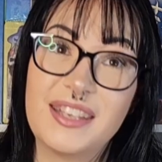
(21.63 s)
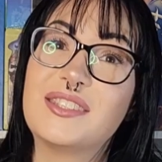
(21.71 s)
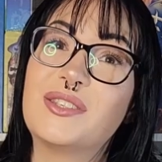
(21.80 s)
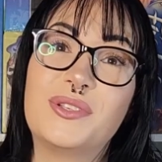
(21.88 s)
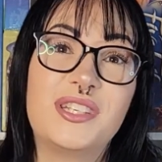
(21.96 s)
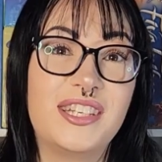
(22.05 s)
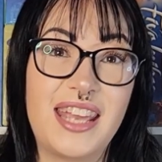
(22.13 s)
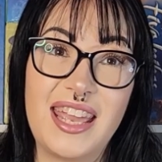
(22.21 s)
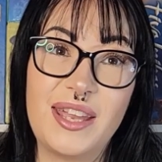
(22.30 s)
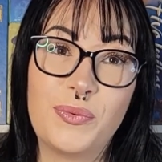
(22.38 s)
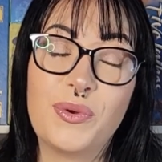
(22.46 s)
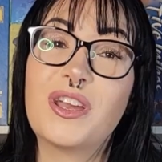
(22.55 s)
So
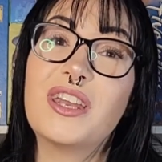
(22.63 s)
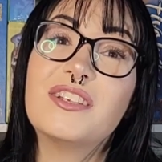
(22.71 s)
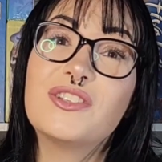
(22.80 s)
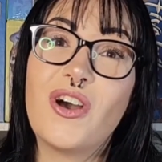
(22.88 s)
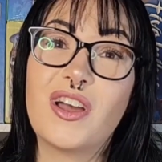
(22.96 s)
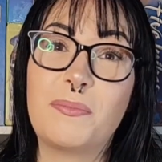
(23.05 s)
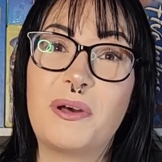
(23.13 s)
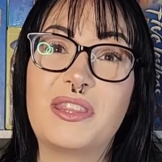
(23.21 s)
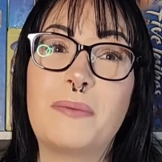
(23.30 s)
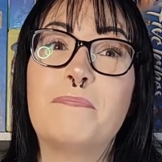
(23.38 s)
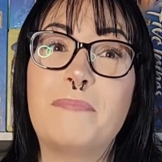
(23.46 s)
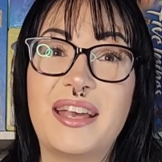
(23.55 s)
today, we're going to talk about
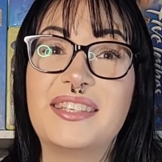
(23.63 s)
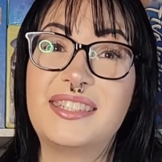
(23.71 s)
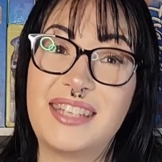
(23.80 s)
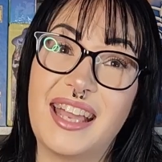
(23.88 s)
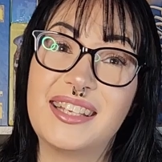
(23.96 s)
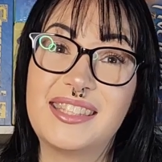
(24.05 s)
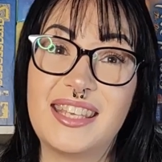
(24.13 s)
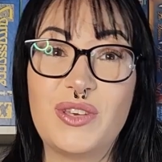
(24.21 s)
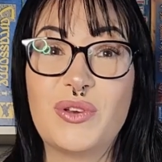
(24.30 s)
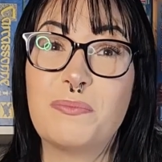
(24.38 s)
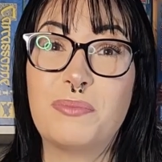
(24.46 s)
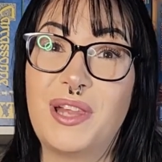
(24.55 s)
the best decks that
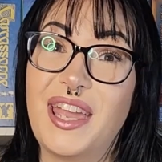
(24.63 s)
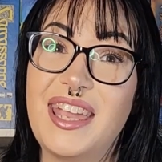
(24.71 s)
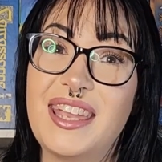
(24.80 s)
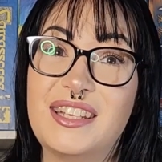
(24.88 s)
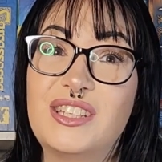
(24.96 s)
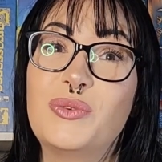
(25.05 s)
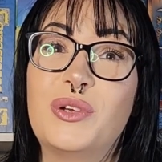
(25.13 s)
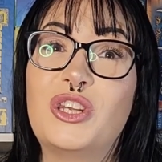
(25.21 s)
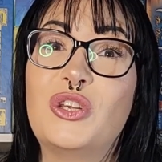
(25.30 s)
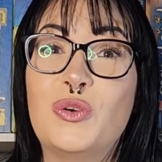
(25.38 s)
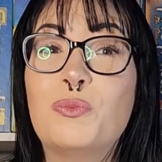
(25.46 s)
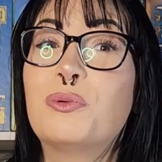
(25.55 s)
you can play into a
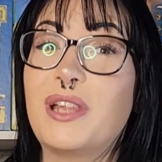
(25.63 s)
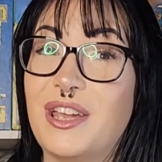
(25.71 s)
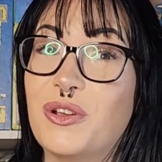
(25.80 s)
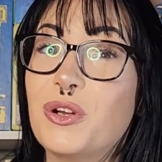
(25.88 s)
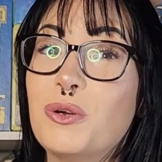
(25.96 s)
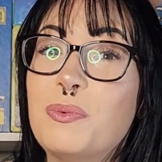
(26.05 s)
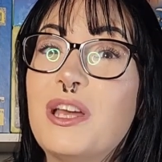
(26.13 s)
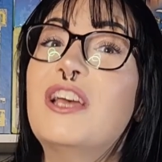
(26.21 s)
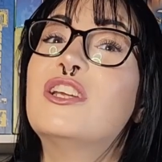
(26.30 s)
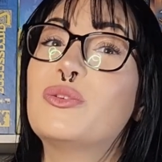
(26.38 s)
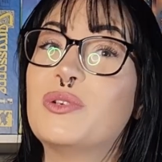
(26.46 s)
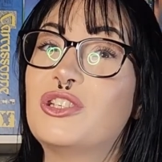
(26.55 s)
new playgroup
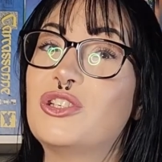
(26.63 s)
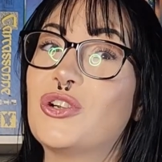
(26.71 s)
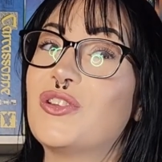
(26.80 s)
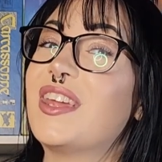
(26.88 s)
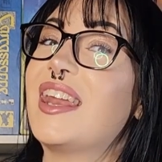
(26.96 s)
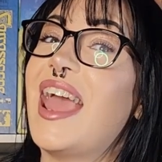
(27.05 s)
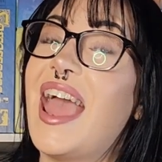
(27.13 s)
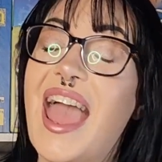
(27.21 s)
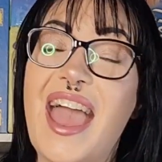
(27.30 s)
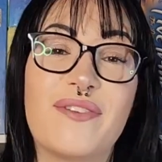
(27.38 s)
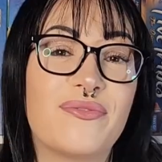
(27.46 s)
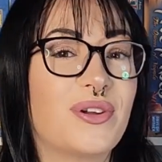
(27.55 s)
to ensure that
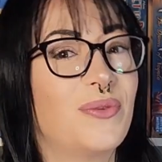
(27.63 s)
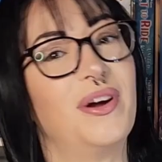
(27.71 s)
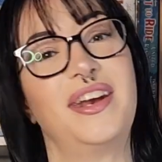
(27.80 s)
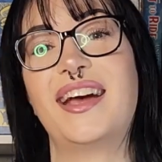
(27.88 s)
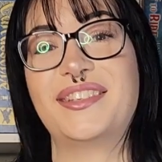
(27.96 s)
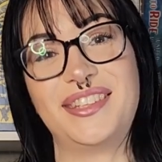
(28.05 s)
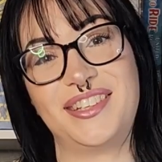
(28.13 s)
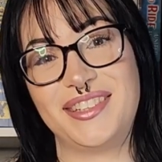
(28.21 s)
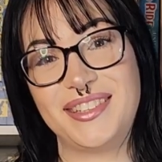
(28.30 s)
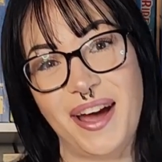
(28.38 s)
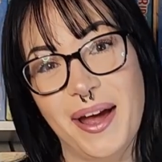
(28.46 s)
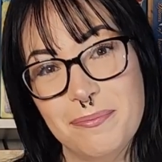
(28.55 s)
everyone has a good
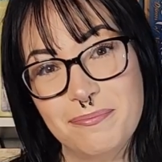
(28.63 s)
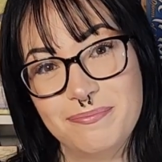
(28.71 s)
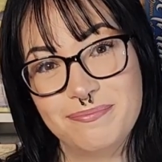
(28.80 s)
time.